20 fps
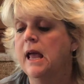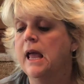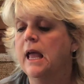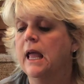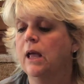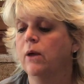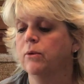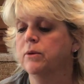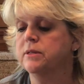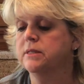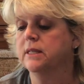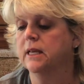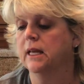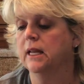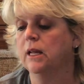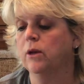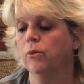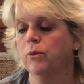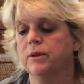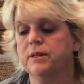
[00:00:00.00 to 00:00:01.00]
He was
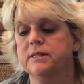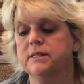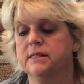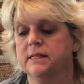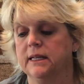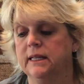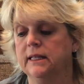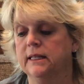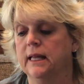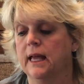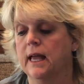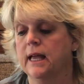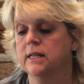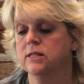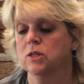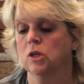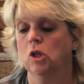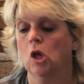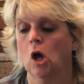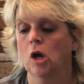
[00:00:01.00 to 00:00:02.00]
skinny with stick legs,
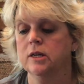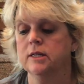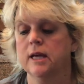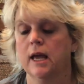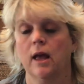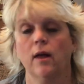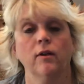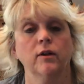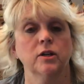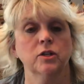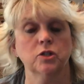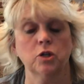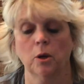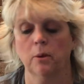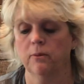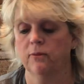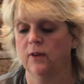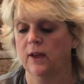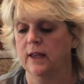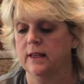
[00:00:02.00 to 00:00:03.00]
a long tail, and a
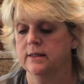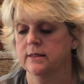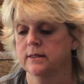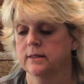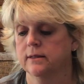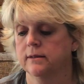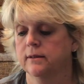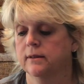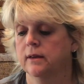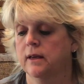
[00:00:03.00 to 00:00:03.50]
sharp face.